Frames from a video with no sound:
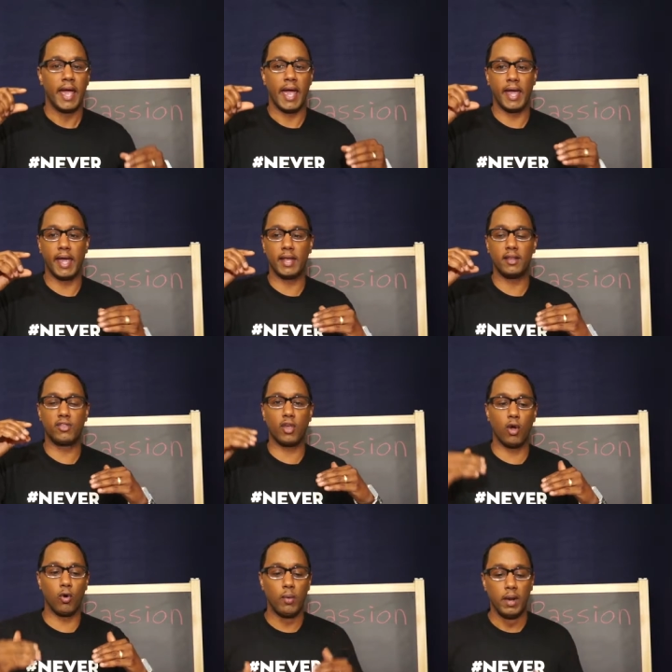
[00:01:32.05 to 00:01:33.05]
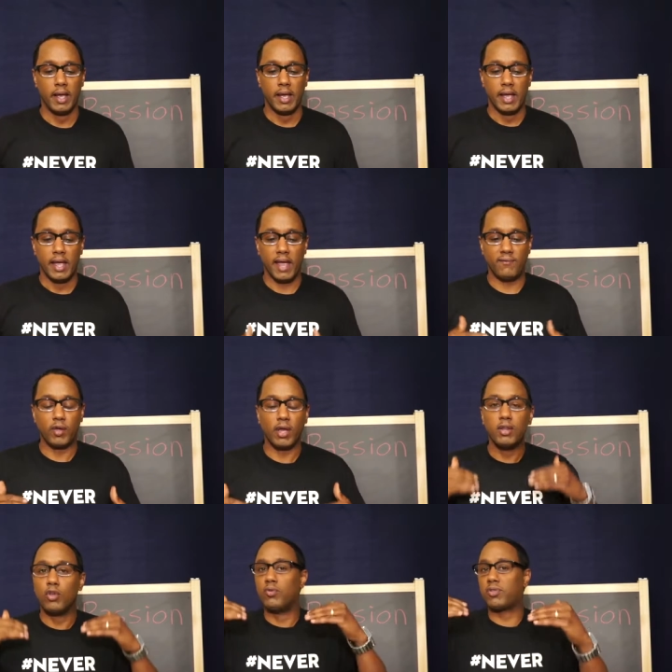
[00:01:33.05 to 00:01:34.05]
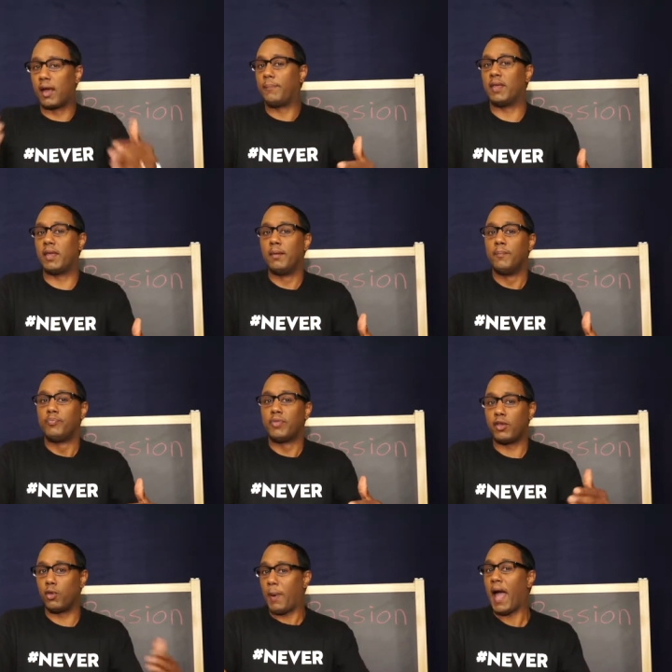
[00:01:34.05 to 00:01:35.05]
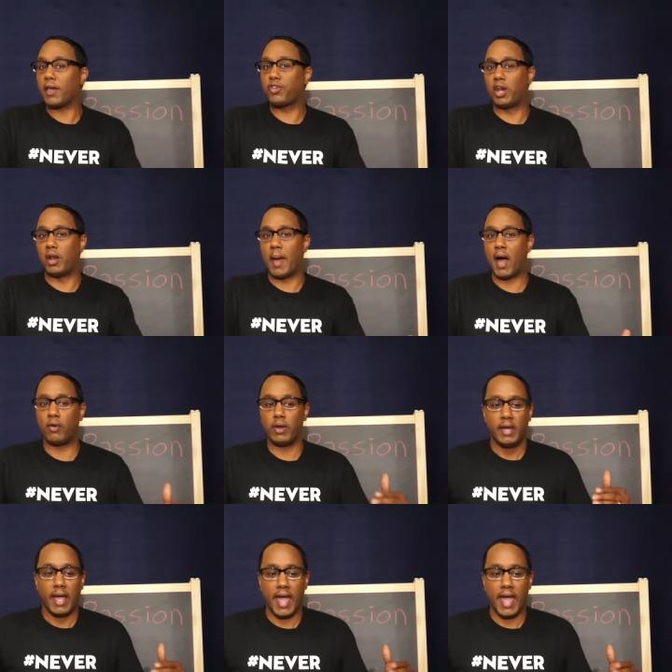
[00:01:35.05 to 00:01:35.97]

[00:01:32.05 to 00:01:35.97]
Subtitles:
And so if you can do something that you're passionate about